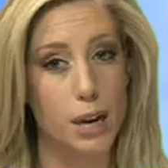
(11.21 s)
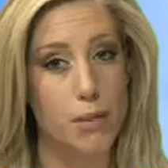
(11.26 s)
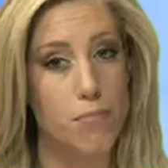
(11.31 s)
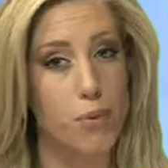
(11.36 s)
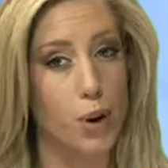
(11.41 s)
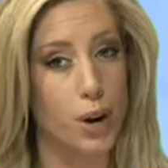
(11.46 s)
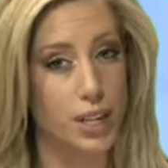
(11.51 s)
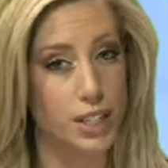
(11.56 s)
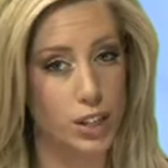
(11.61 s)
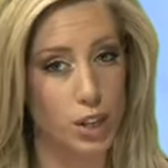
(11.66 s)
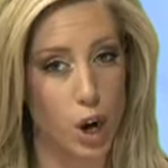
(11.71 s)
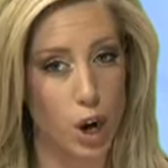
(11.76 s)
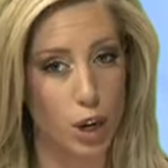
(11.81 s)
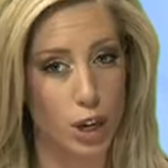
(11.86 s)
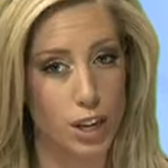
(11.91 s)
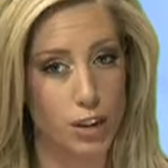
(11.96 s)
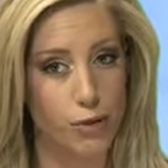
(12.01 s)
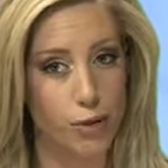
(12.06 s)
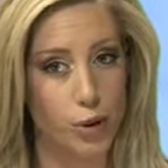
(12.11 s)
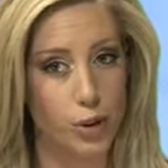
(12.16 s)
and price
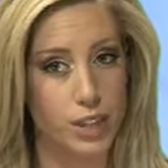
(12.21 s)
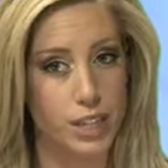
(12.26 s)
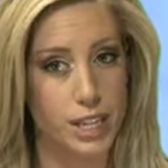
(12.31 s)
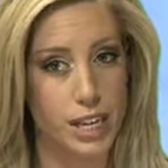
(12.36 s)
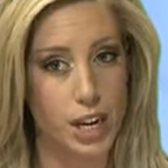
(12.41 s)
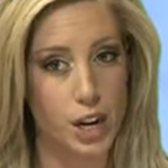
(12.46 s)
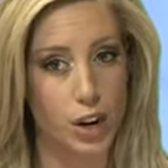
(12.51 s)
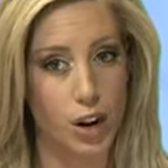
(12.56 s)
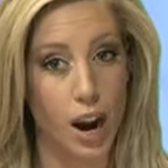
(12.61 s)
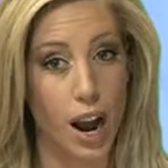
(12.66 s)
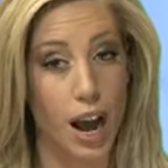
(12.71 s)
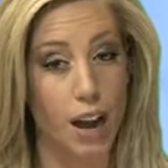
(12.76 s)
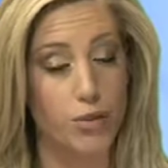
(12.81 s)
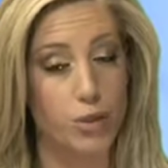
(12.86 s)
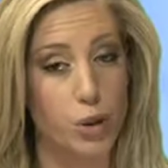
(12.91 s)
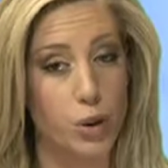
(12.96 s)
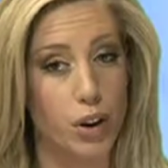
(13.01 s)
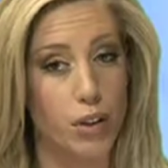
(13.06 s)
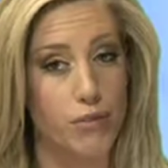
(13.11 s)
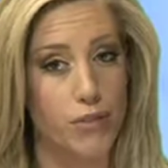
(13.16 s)
target for Deere
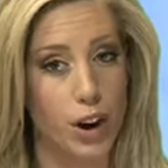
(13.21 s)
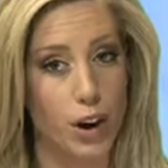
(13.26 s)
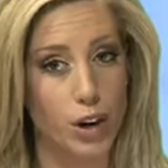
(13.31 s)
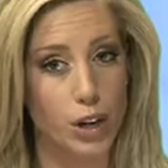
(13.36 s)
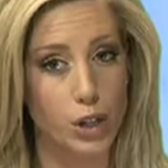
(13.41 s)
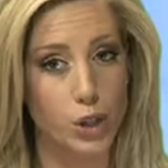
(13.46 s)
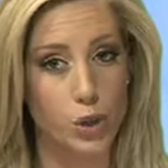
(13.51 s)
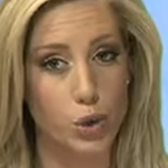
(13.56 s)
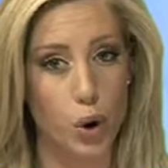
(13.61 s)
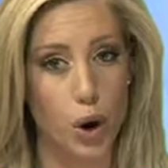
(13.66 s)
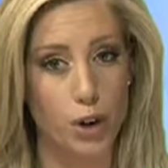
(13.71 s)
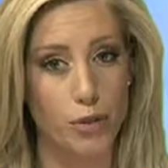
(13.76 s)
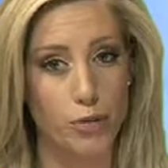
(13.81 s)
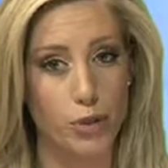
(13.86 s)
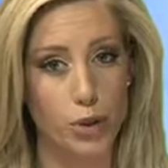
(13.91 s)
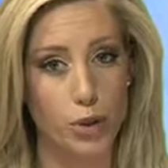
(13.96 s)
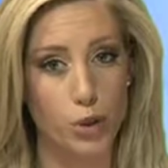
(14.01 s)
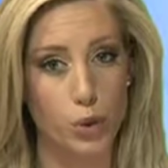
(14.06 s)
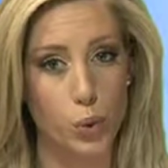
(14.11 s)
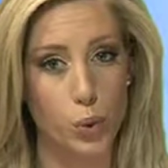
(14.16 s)
after a very strong
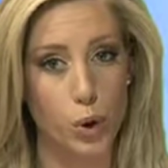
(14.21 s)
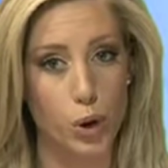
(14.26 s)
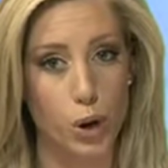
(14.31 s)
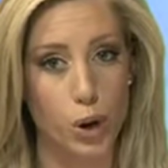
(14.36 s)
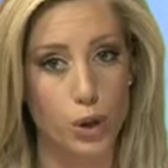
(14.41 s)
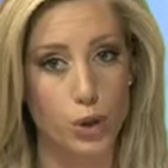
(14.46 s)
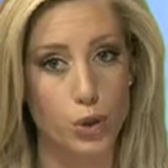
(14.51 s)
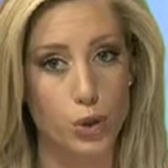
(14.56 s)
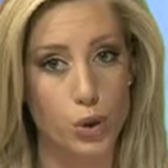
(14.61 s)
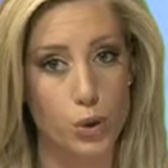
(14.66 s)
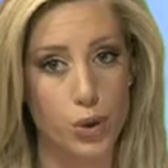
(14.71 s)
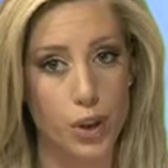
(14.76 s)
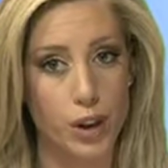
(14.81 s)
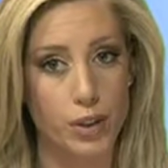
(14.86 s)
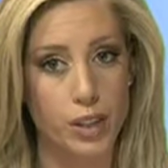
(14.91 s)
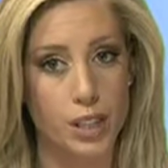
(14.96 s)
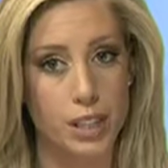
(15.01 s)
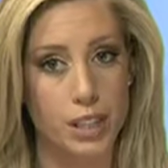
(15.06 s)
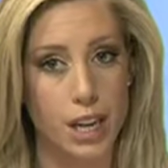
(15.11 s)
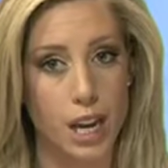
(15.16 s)
first quarter
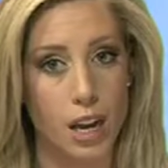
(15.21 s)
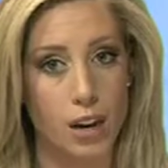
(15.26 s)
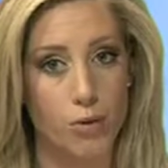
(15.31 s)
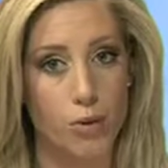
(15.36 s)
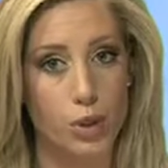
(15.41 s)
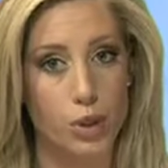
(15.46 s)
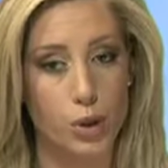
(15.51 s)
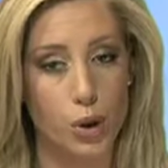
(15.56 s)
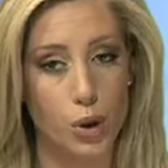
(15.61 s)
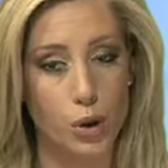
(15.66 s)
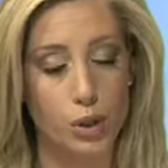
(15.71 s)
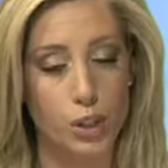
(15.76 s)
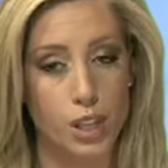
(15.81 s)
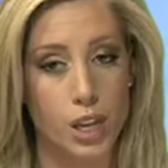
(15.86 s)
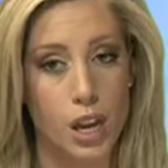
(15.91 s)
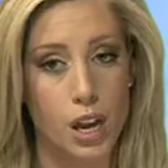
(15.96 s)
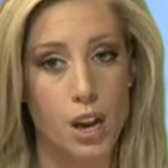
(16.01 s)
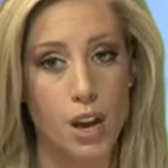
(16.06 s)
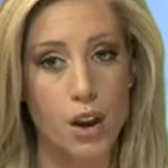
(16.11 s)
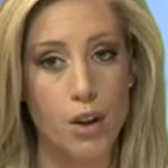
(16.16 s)
2010 results
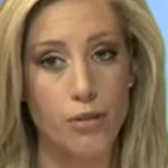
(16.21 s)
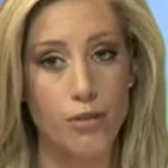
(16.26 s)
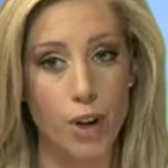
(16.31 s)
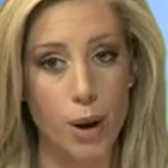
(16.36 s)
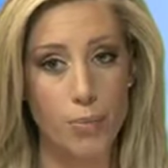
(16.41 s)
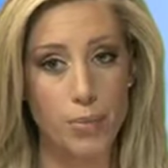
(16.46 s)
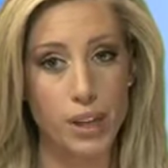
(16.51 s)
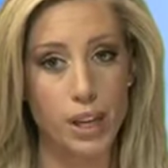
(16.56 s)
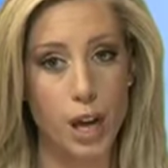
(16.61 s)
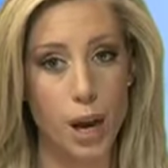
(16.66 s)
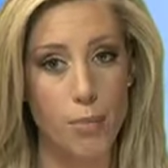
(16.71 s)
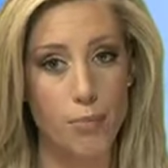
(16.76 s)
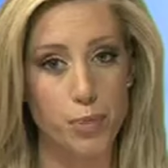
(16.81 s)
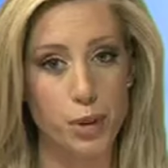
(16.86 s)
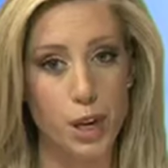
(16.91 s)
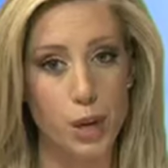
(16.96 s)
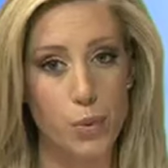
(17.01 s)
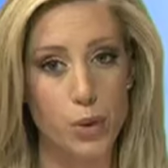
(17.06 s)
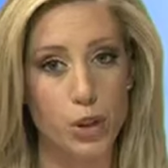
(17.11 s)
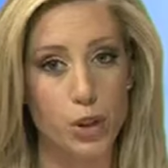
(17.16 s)
from the
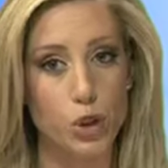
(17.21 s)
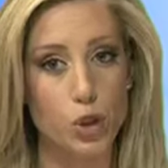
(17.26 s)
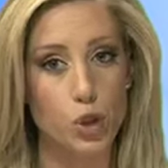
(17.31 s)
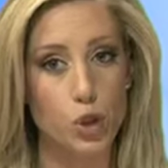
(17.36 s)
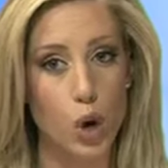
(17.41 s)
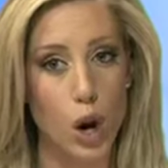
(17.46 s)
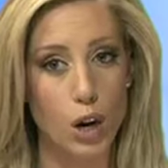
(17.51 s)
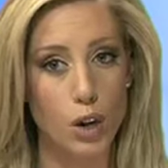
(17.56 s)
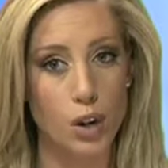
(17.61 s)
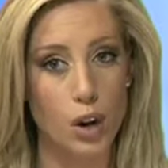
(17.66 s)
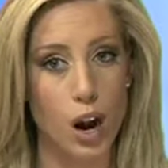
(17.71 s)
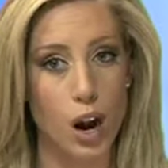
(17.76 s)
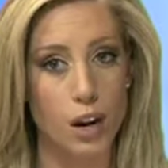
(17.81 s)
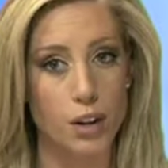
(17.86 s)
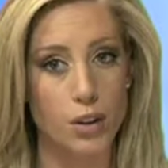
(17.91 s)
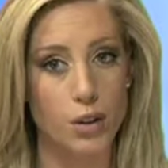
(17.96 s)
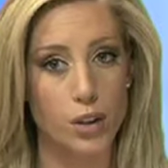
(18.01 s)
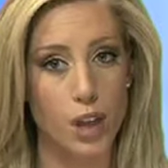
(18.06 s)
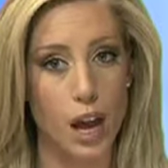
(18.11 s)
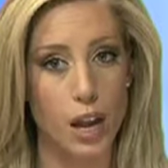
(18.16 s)
company with a stronger
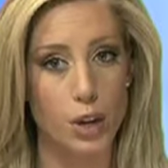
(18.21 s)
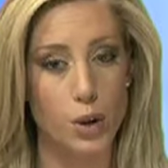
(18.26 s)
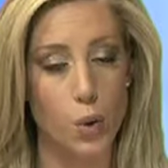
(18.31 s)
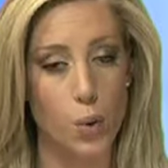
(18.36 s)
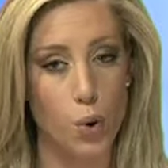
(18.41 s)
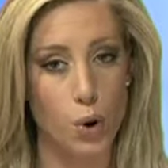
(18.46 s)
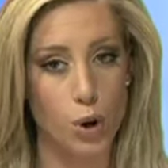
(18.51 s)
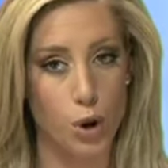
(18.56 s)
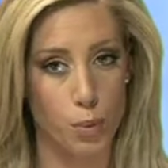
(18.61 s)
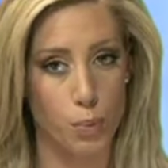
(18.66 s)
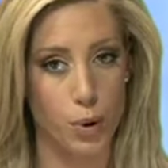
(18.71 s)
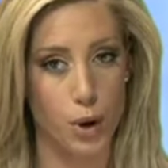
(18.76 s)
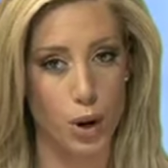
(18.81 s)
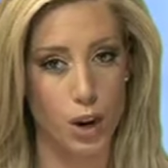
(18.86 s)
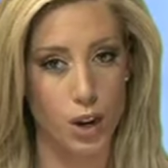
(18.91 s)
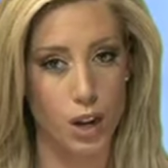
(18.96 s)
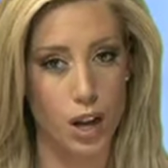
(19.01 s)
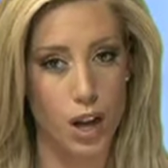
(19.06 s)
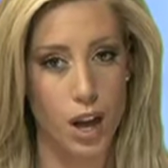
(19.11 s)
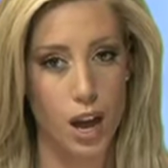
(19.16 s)
underlying order
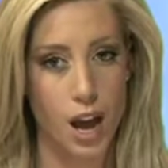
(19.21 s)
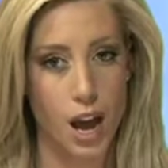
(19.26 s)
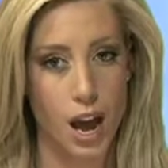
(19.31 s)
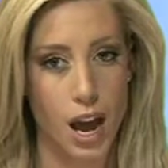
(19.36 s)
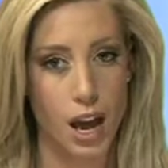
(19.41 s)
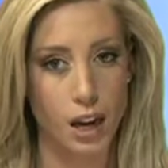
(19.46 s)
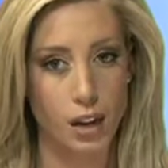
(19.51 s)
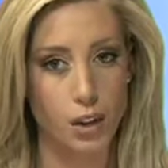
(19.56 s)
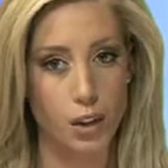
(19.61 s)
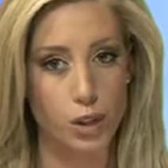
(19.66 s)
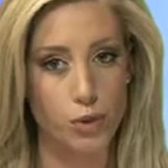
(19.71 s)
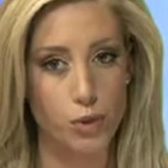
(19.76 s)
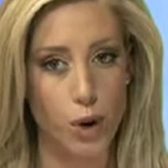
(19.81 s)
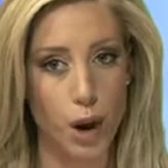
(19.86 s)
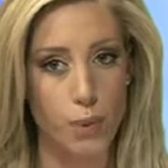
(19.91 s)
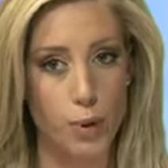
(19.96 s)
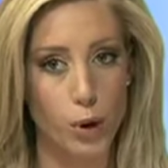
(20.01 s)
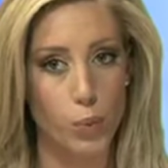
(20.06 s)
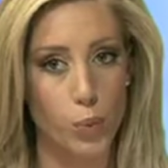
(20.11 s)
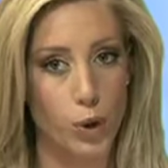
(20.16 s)
book. Analysts
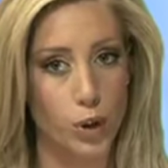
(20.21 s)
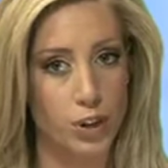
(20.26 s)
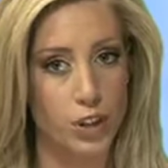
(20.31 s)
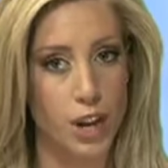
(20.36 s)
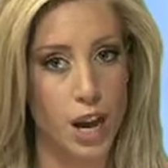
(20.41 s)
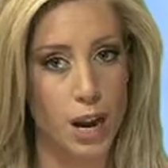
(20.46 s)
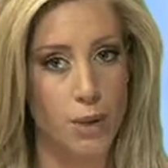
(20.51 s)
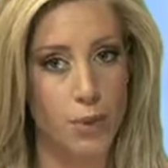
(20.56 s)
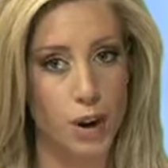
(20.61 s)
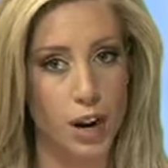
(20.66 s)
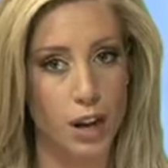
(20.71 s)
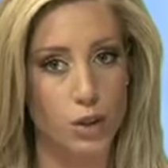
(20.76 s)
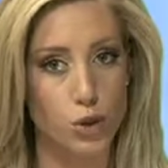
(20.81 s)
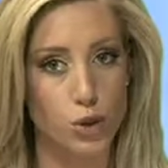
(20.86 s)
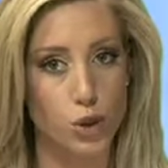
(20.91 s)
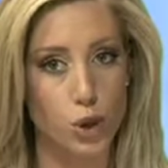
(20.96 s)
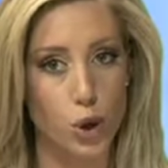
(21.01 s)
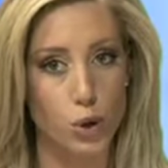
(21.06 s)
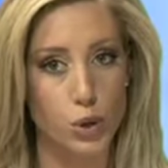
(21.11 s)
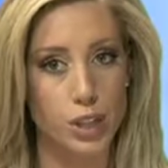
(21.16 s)
Robert Wertheimer and
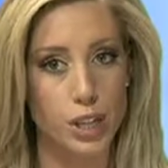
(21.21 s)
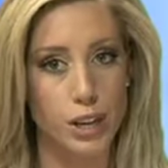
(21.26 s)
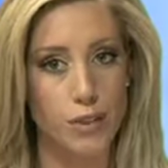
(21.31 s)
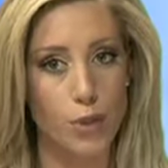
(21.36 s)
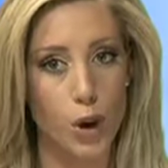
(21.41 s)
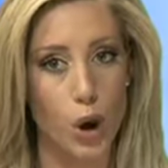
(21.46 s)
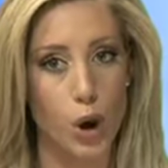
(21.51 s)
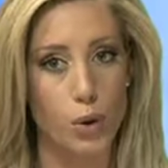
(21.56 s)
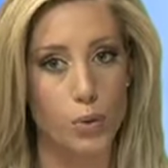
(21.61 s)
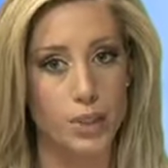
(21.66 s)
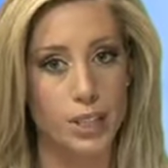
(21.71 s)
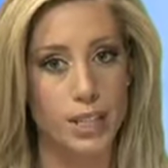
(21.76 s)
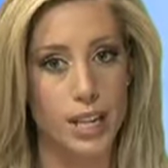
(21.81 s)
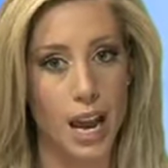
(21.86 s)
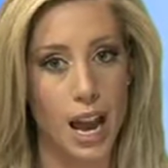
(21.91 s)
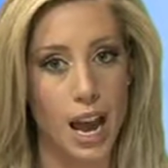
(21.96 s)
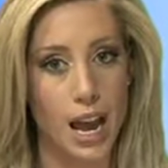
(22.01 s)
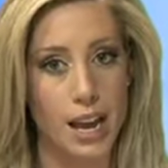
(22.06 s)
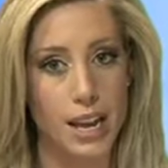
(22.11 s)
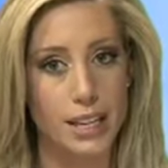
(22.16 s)
Joseph
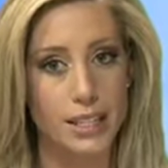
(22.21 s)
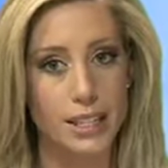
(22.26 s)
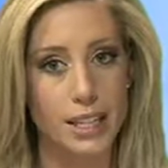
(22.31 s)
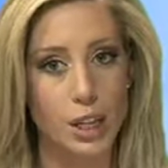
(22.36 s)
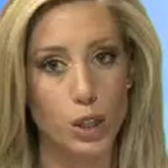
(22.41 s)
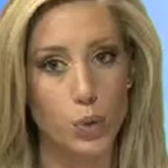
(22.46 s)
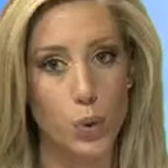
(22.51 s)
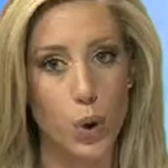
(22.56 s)
O'Day said,